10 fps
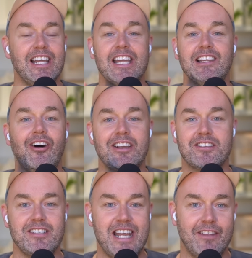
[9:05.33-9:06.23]
likes
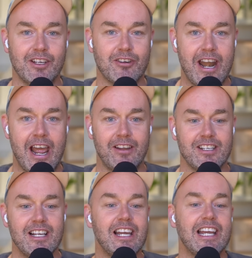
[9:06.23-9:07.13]
it down the ground.
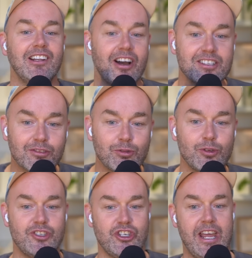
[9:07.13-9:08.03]
He likes it through
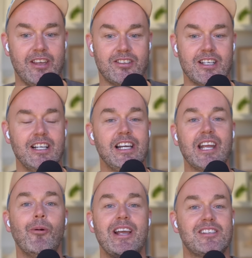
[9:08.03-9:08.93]
the chest.
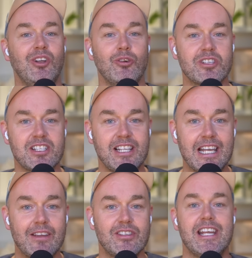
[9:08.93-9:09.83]
He wears long
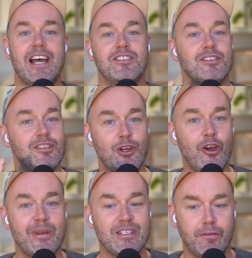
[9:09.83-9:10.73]
sleeves. He has a
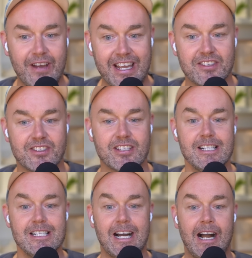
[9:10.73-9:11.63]
determined face.
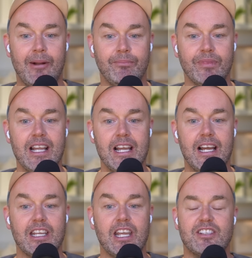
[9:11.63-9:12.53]

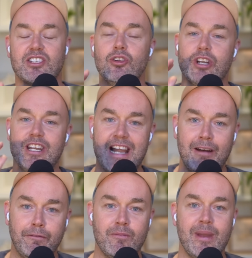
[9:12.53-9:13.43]
It's not
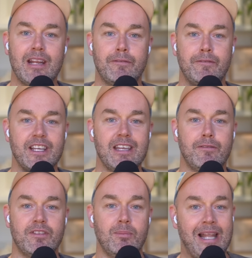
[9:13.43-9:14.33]
enough for me to
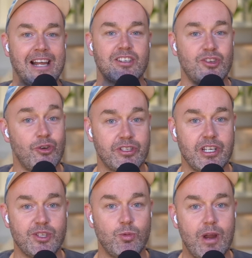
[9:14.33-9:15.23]
forgive the black socks that
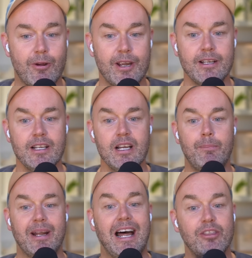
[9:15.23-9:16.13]
he's wearing,
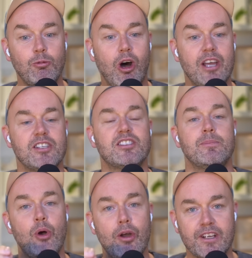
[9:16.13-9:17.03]
but otherwise it's a
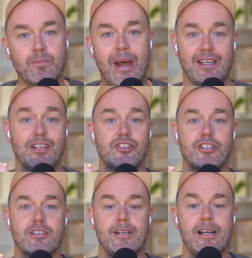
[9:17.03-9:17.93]
perfect
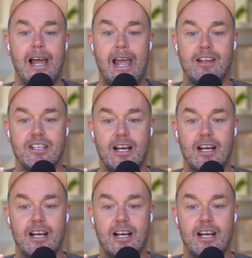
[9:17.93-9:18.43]
package. And